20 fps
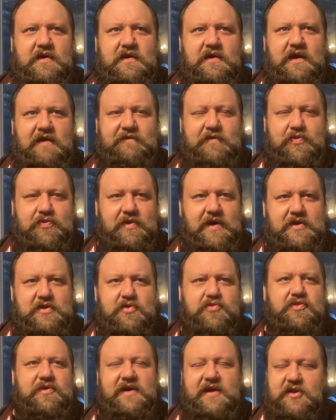if it's
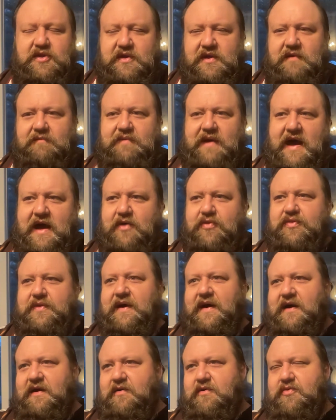legislation, can pass the
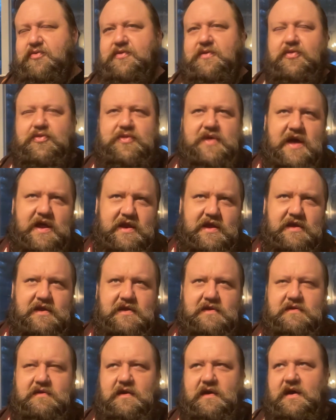House, the
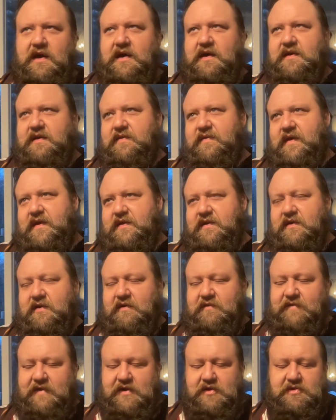Senate, and then
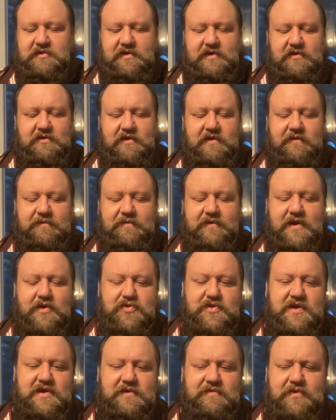eventually go to the
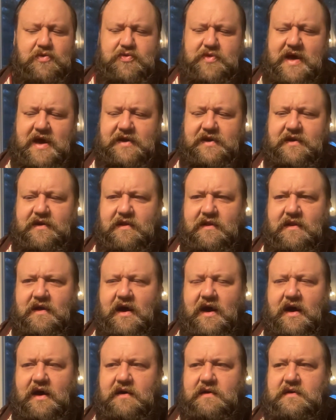president to be signed into
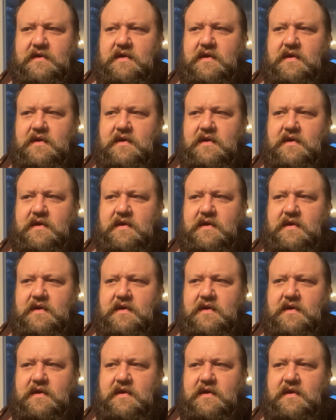law,